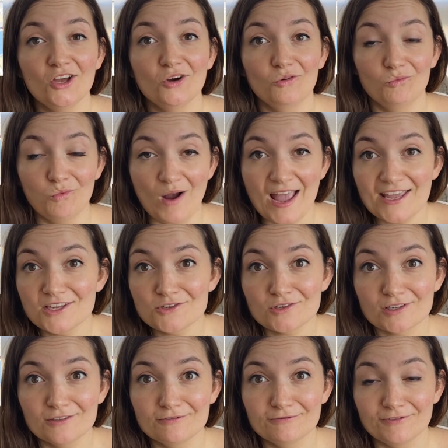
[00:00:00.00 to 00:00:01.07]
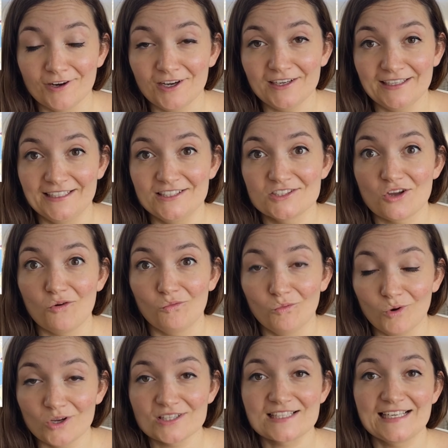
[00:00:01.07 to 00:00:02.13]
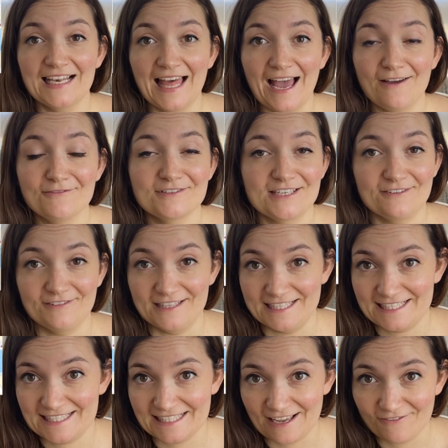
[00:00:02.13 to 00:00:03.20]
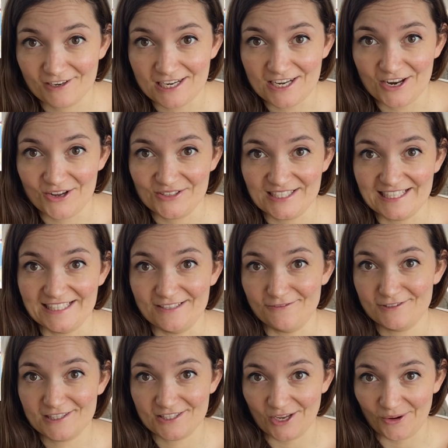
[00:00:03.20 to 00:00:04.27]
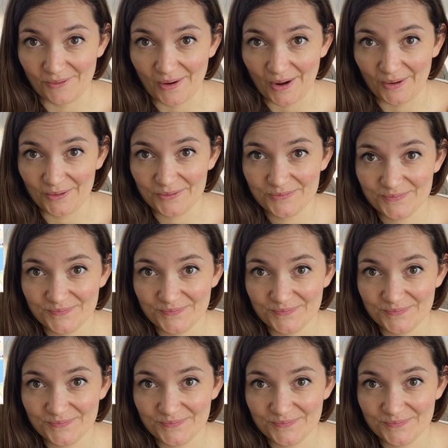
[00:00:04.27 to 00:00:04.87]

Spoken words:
where you can find what's left of the 7 noses of Soho.